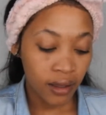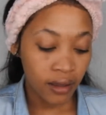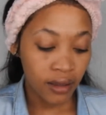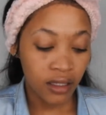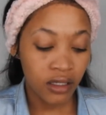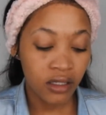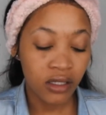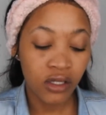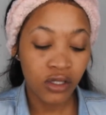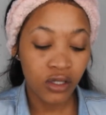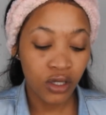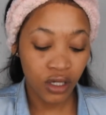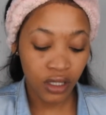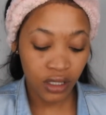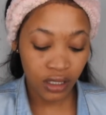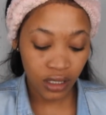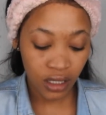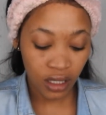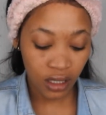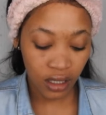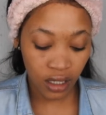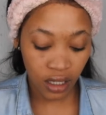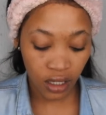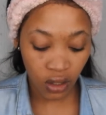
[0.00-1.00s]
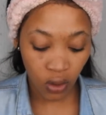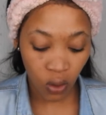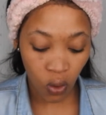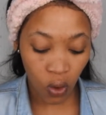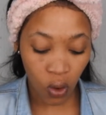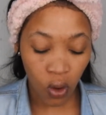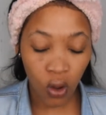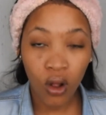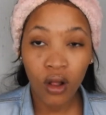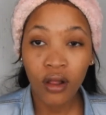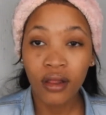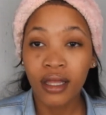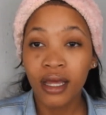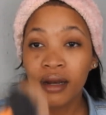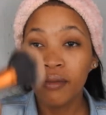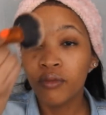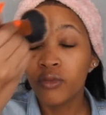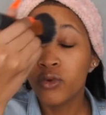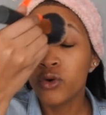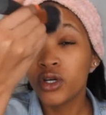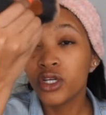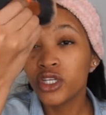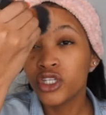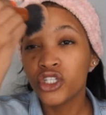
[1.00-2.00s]
This is gonna seal in all that
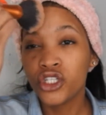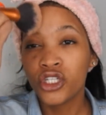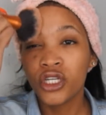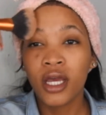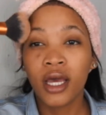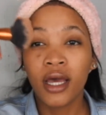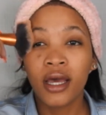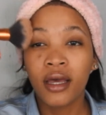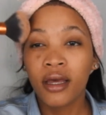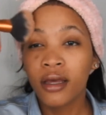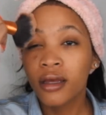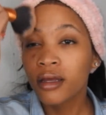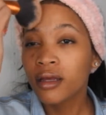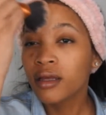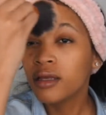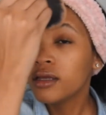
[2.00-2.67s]
moisture